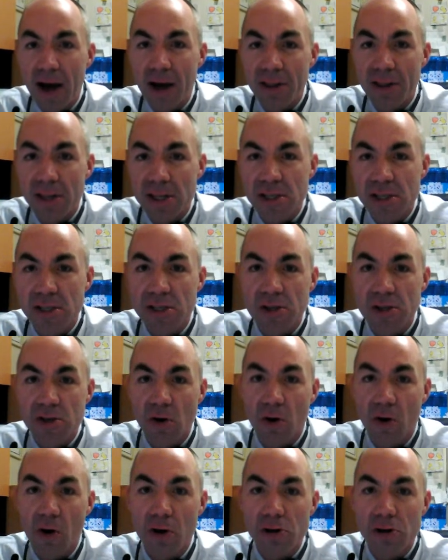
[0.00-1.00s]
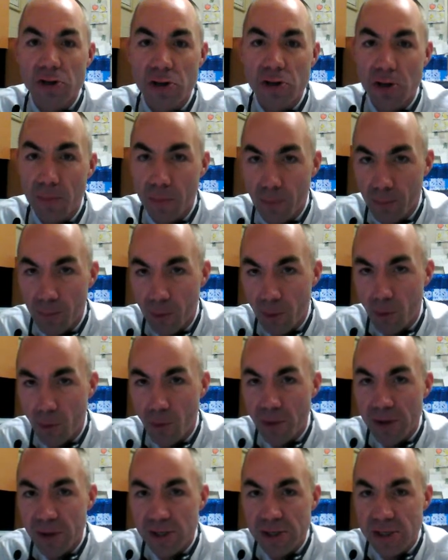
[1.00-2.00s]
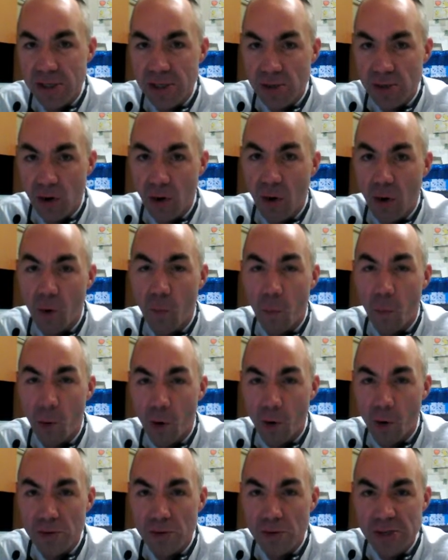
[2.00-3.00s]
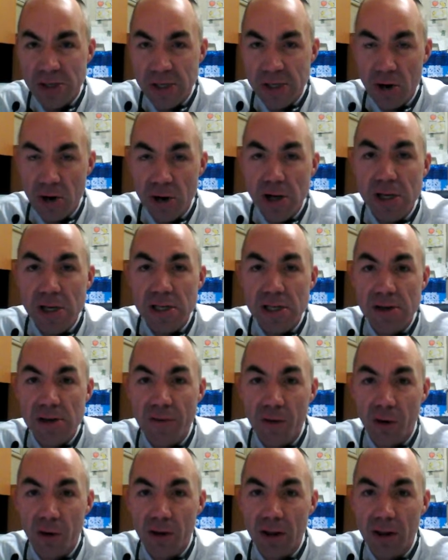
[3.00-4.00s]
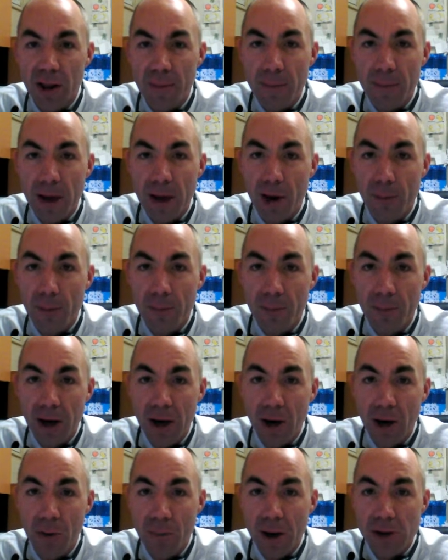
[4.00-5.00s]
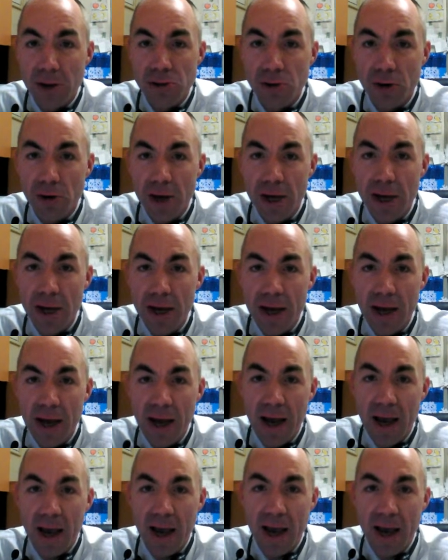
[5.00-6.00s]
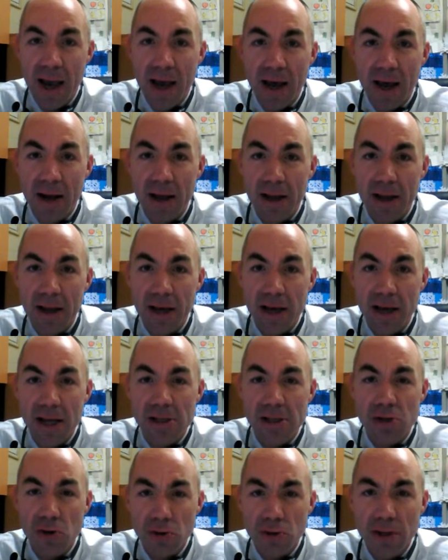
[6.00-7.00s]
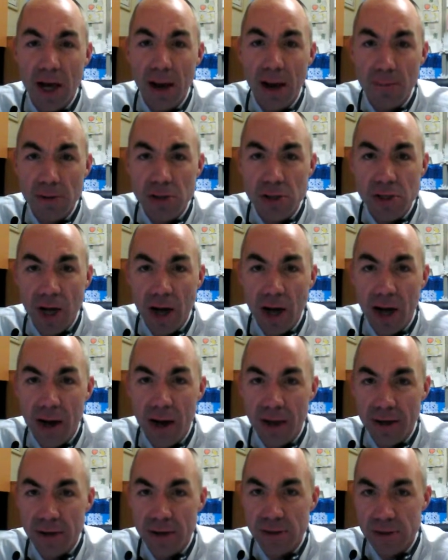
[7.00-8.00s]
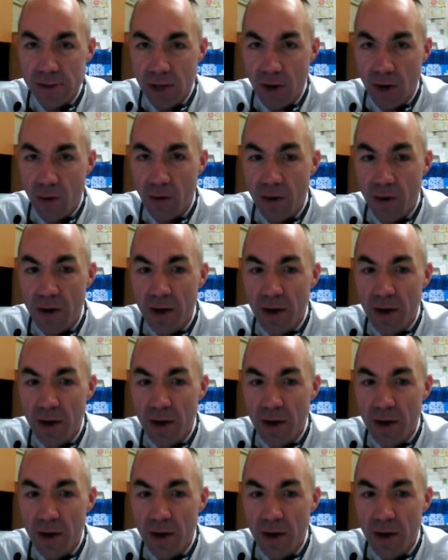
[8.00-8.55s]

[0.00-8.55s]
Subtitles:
This is our Super Bowl. This is our World Series for Columbia Elementary, and it's your time to shine. So